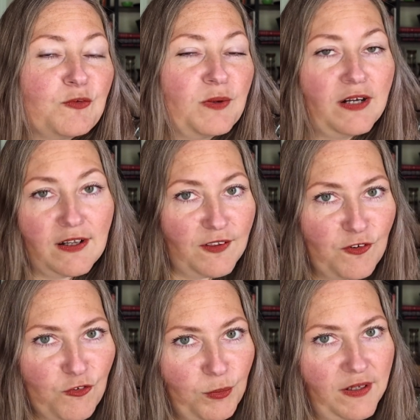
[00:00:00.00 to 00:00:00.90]
what
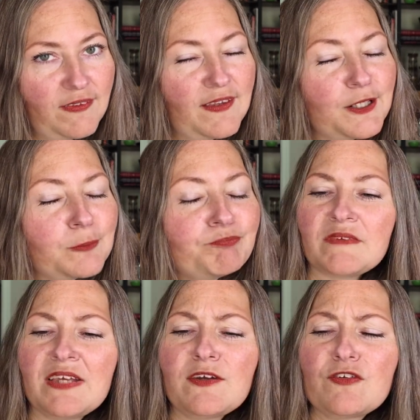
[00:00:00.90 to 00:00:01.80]
colors were in there.
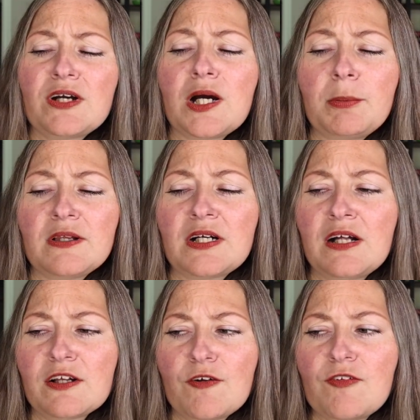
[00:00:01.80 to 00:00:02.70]
And there's a couple of
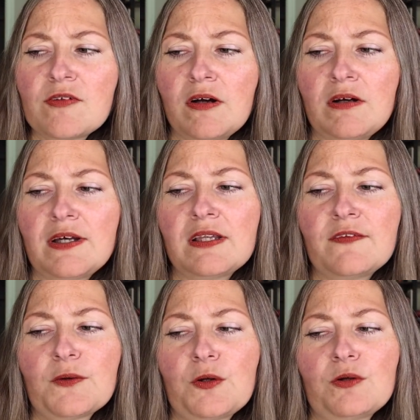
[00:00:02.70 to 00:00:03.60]
colors
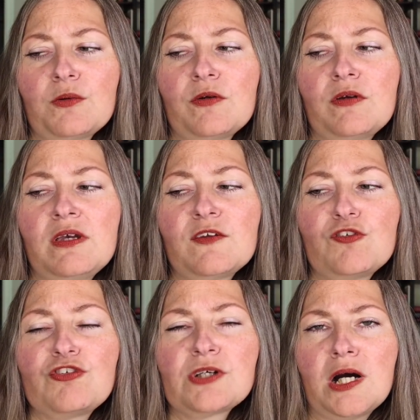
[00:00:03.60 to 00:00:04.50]
in their
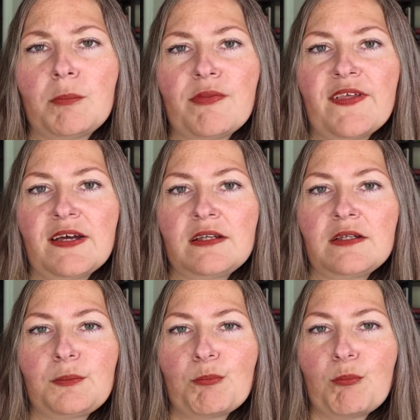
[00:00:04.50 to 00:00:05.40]
shop that
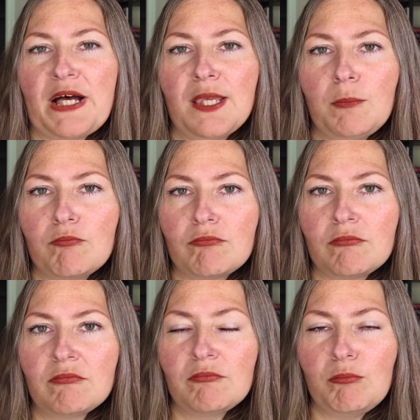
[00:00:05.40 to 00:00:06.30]
might
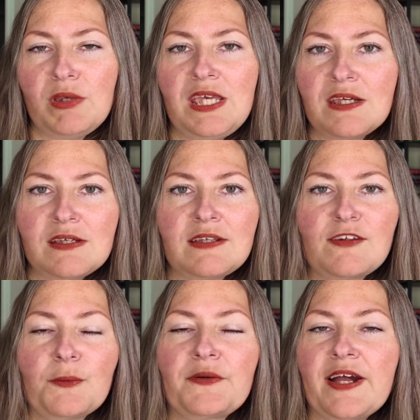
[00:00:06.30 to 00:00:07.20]
be it, so
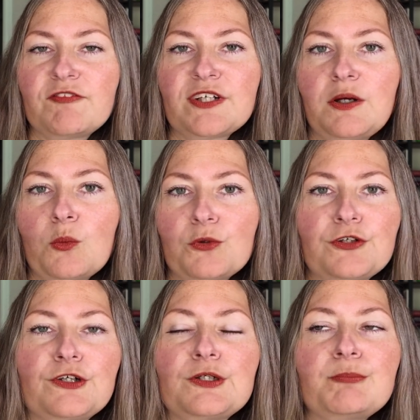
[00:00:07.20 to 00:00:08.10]
I'd have to
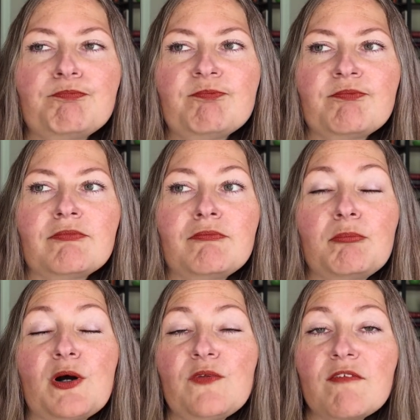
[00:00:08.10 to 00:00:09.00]
order
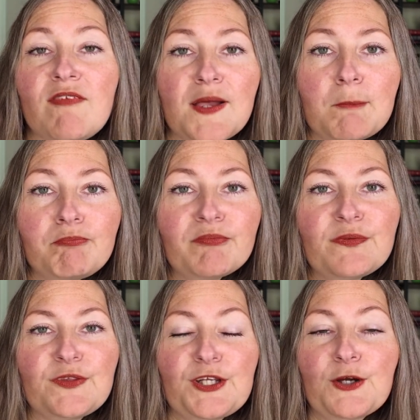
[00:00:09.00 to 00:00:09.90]
both of them
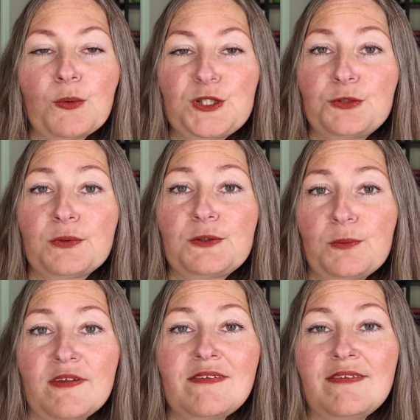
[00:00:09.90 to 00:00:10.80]
to know which one
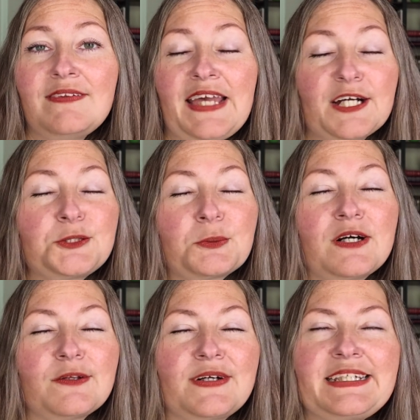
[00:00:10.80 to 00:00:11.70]
was the actual
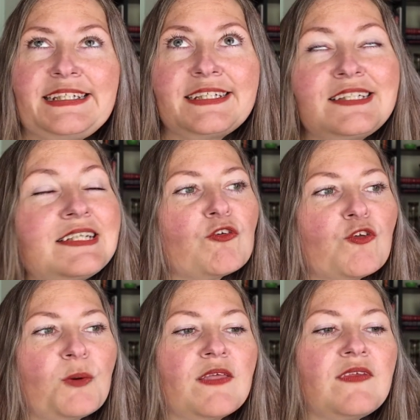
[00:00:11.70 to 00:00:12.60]
color I needed.
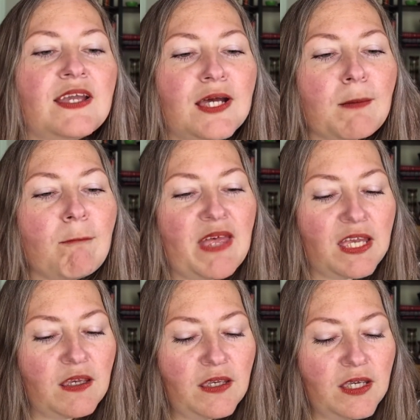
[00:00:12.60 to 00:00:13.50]
So I think I
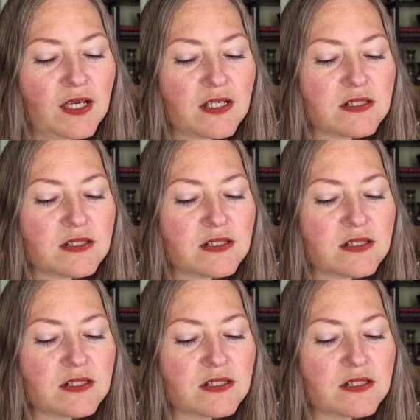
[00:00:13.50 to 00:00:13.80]
may